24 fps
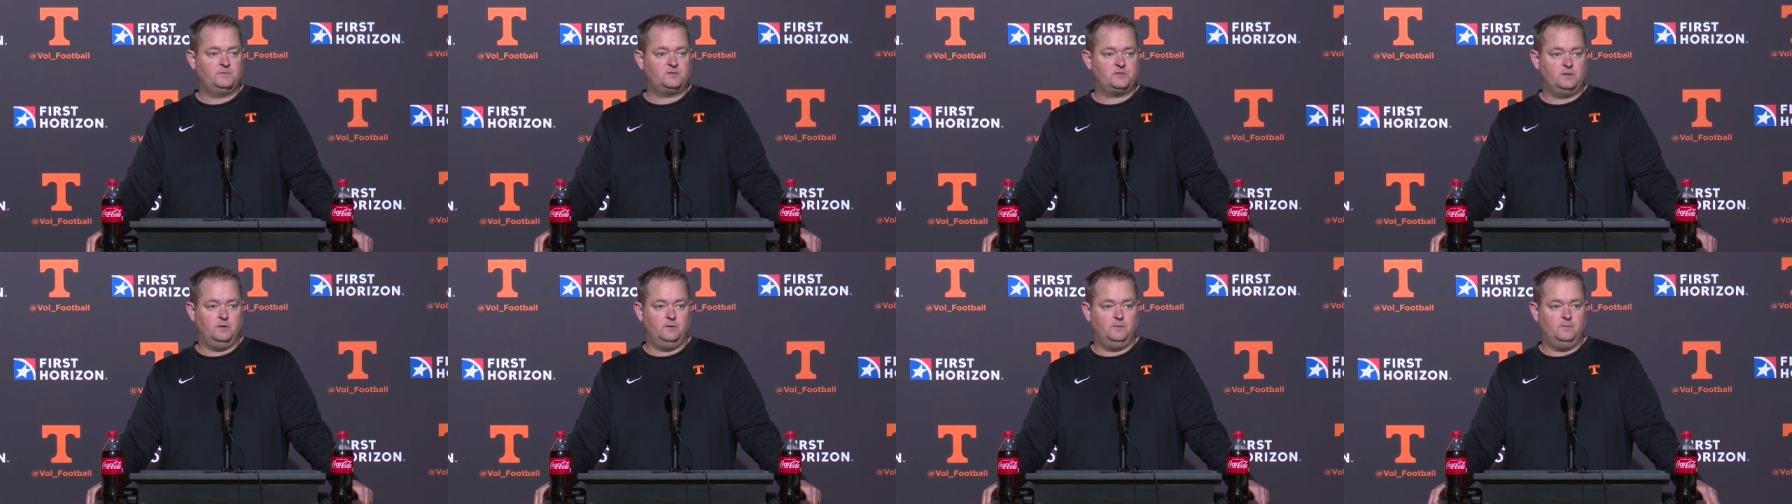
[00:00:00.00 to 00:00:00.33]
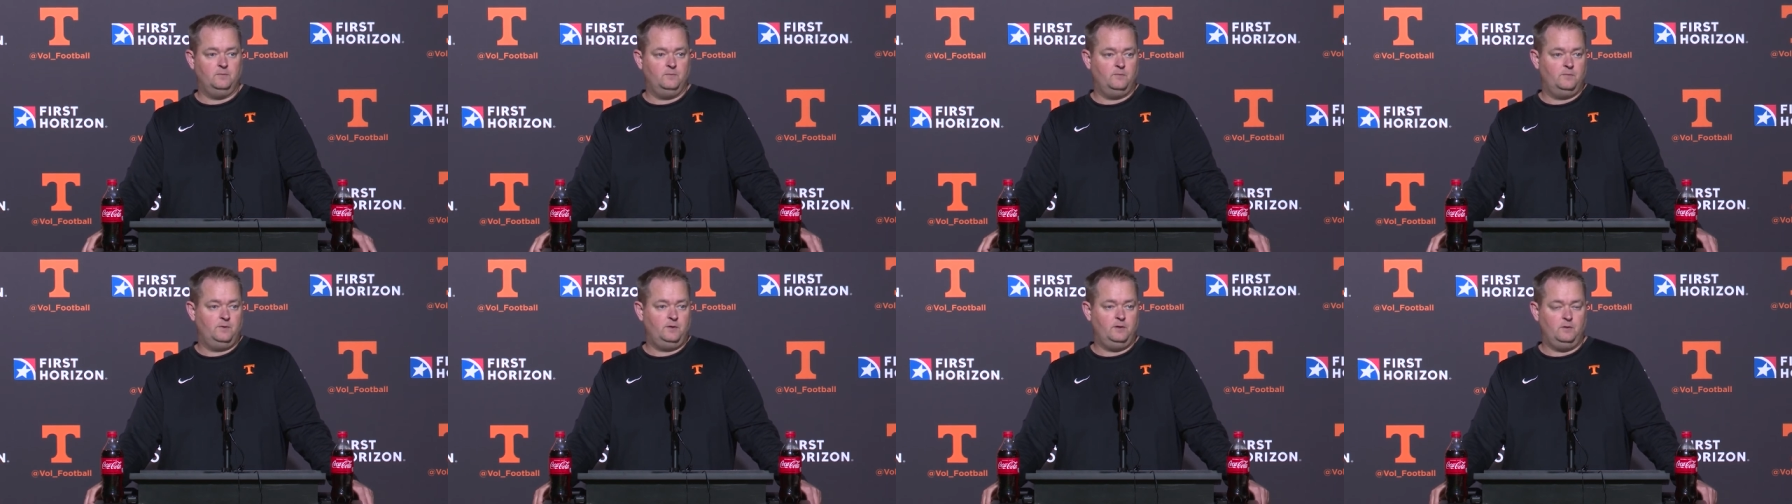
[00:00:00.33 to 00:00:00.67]

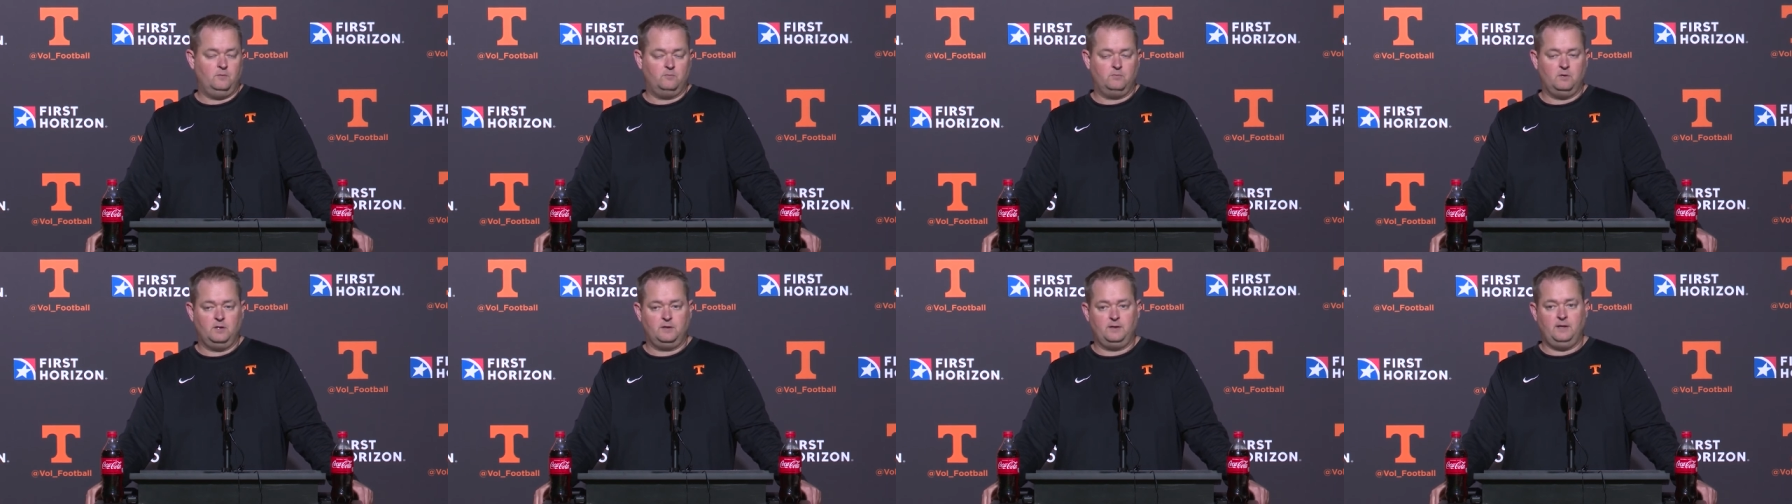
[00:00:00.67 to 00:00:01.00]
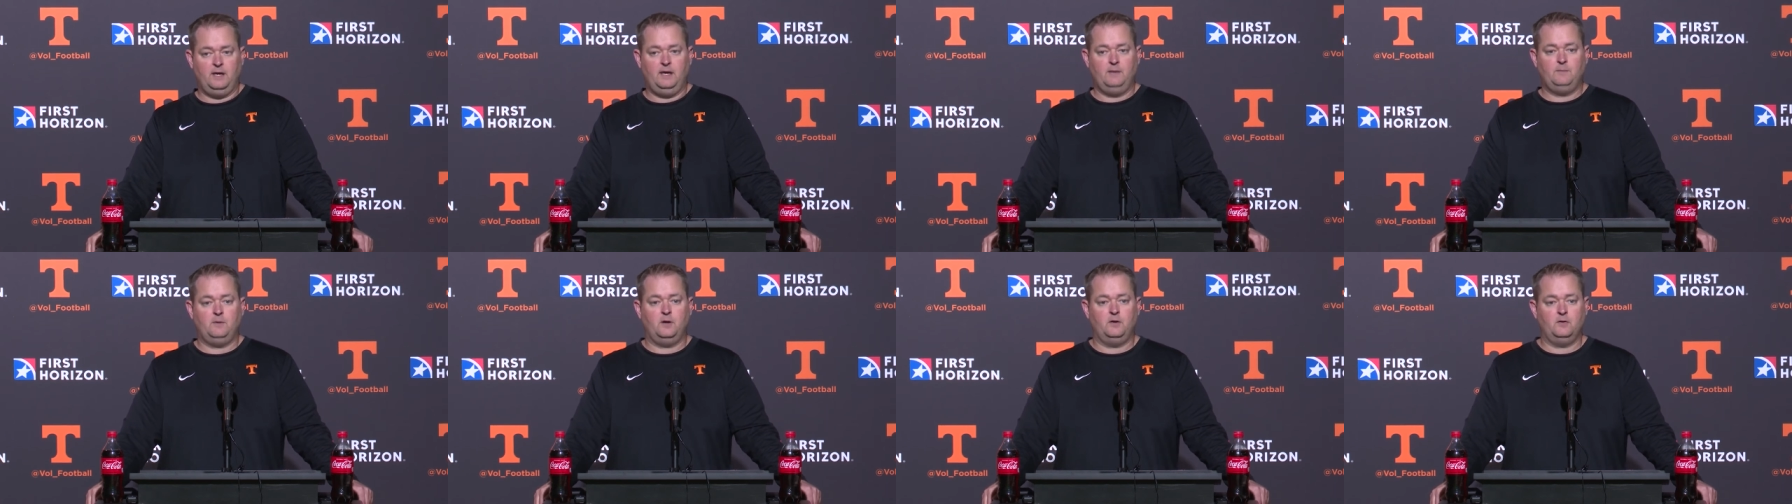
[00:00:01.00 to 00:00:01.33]
So, run
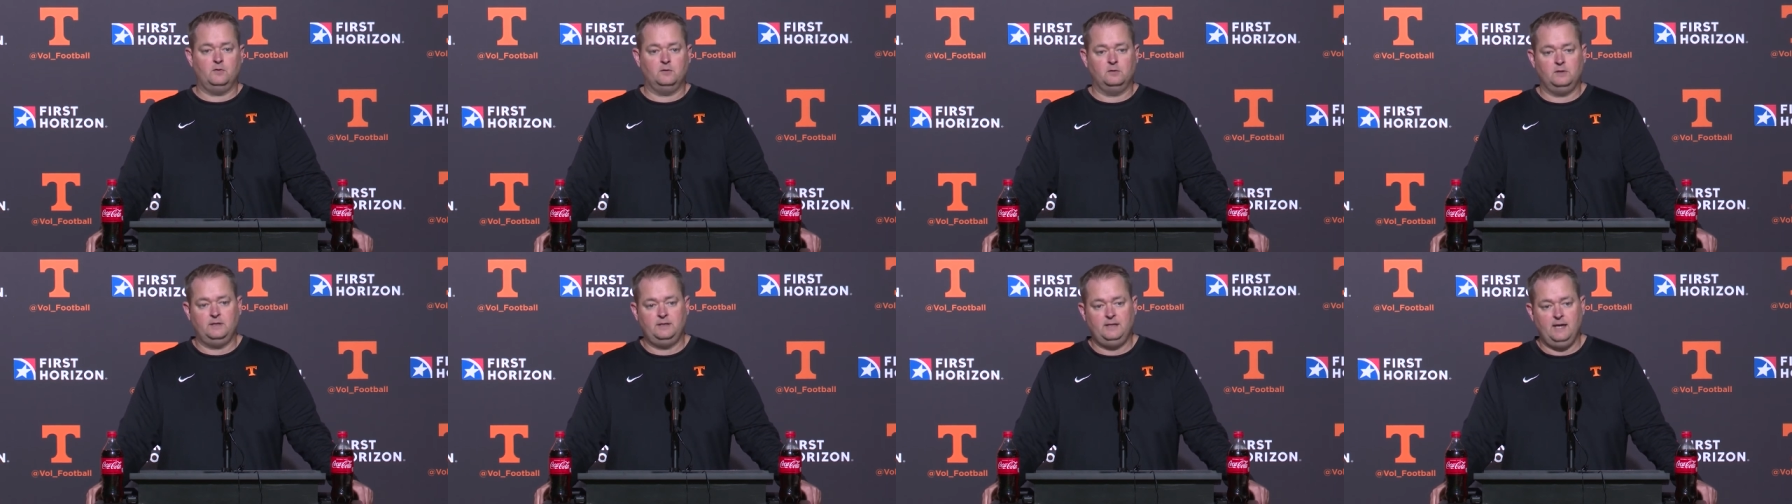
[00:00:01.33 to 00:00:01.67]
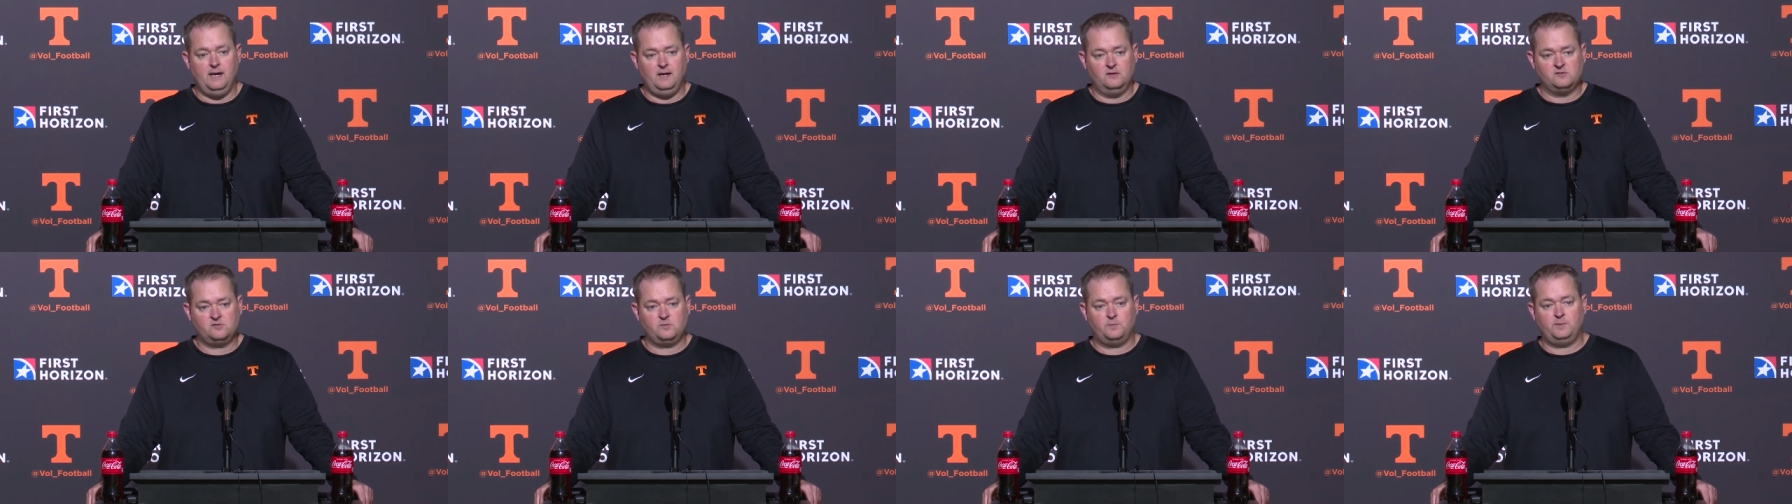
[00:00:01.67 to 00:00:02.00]
game on early
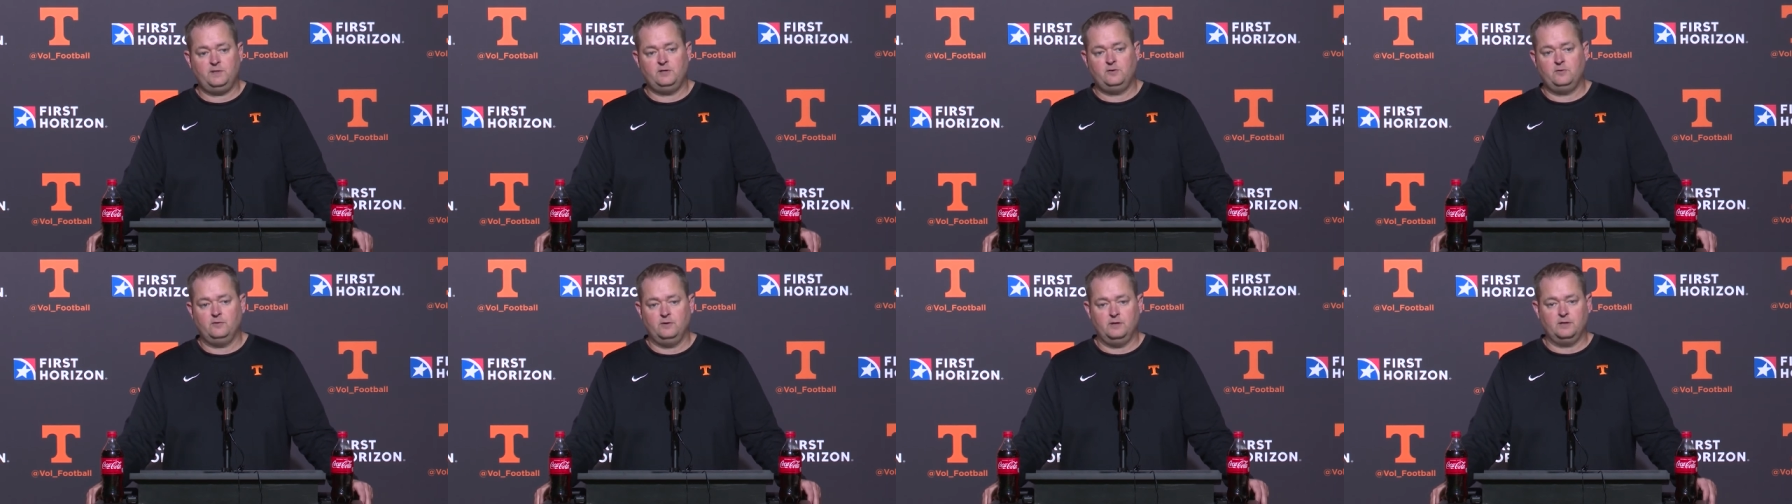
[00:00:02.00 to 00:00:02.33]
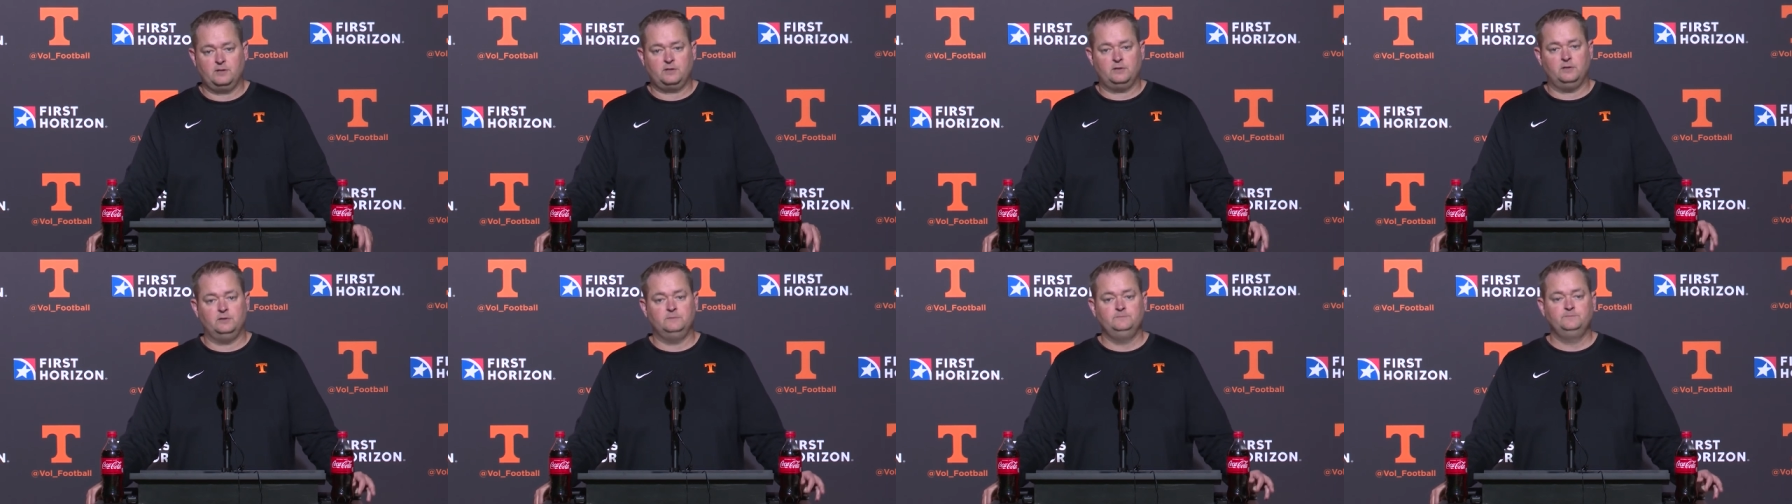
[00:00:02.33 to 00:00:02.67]
downs will be
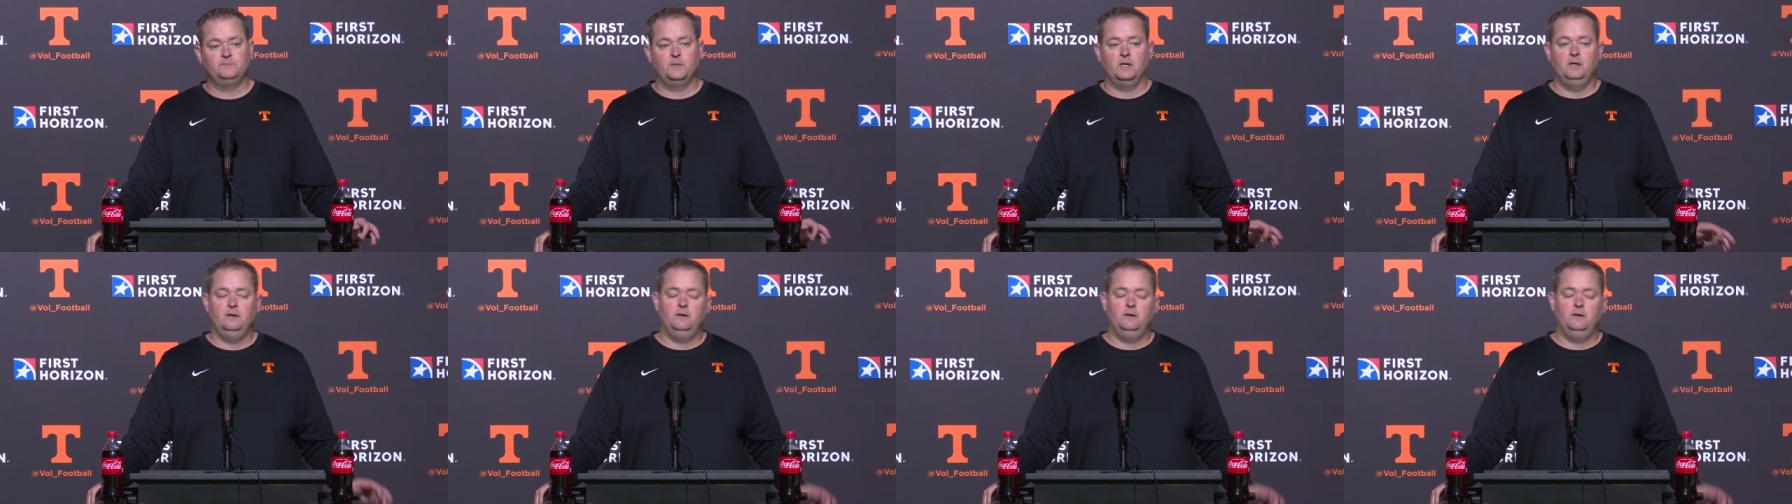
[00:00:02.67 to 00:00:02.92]
critical.